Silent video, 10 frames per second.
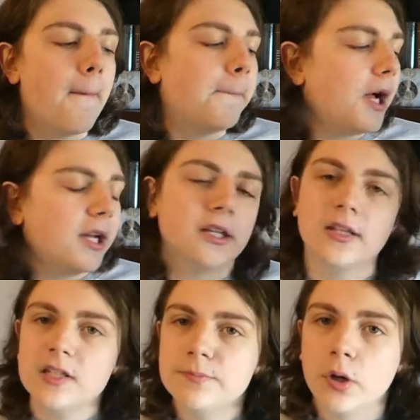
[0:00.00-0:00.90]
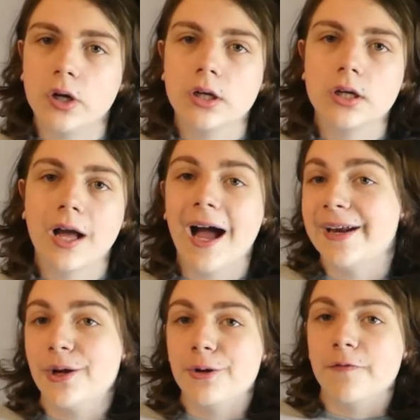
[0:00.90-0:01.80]
But this book, I
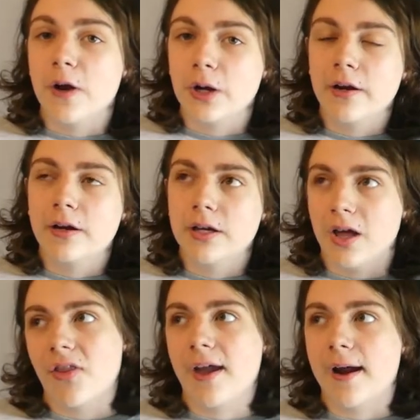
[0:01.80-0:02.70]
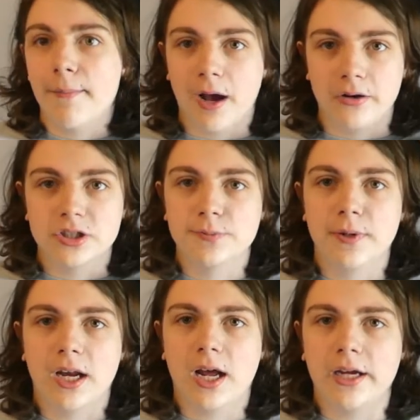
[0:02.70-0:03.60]
know very nothing about,
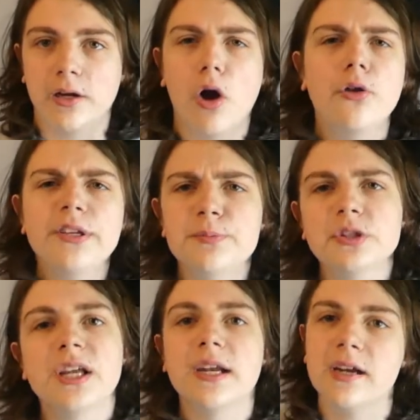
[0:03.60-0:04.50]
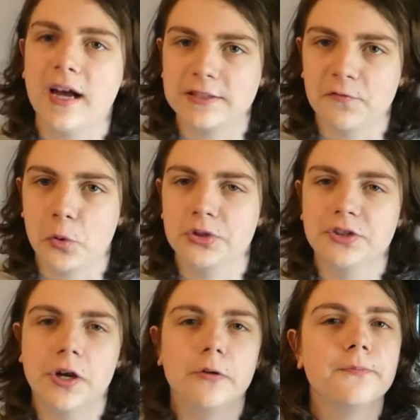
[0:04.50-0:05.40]
but all these books I did ask for,
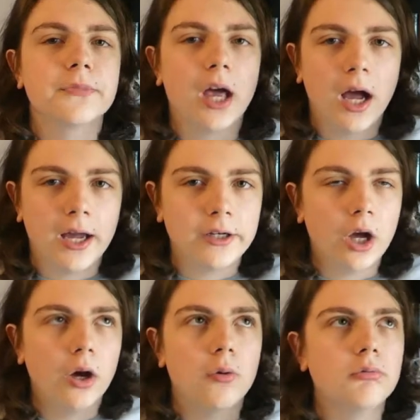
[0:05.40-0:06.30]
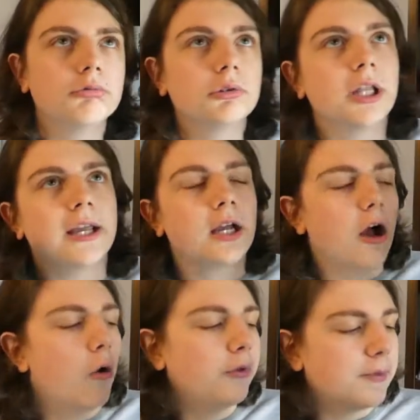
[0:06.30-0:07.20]
so I know, like,
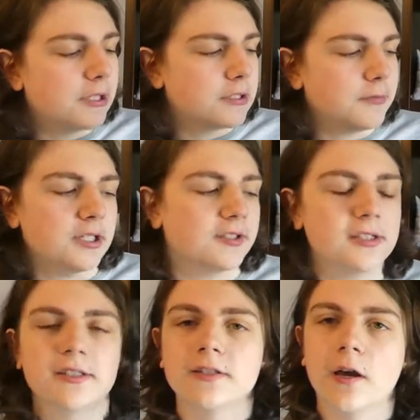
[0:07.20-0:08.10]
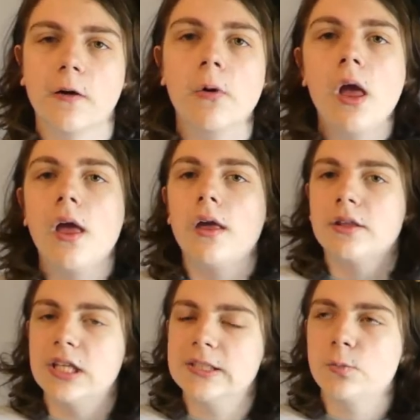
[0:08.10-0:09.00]
only bits and pieces. So
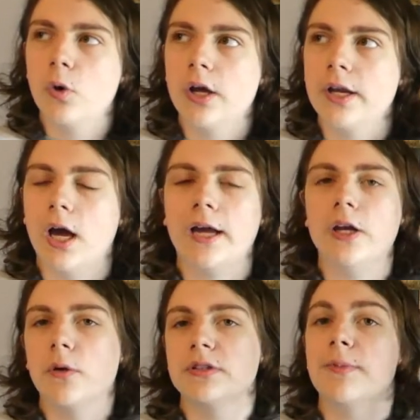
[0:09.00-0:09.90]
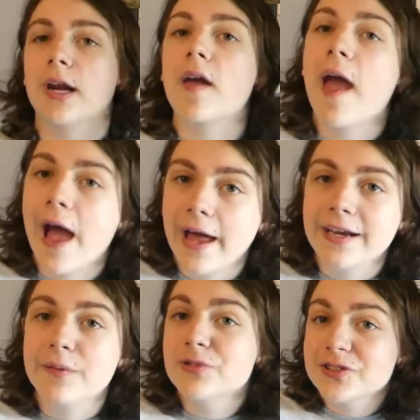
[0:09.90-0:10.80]
this one, I know it's about a cat
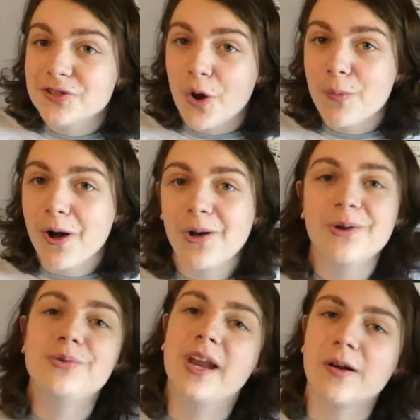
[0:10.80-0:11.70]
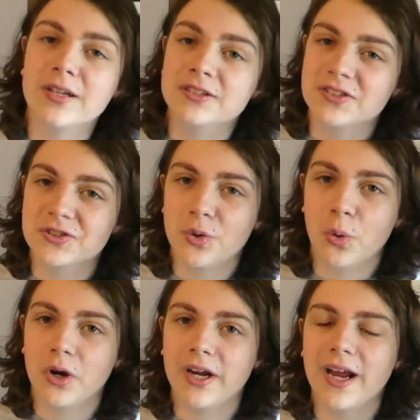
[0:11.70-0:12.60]
named Snowball who narrates a
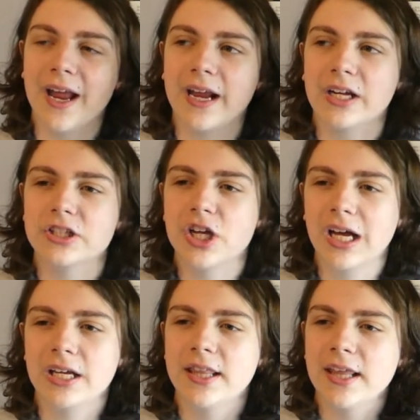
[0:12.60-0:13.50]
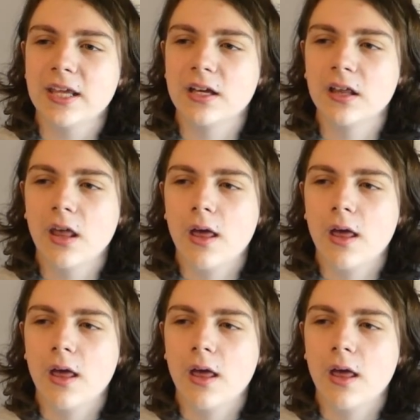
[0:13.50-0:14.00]
story, and I think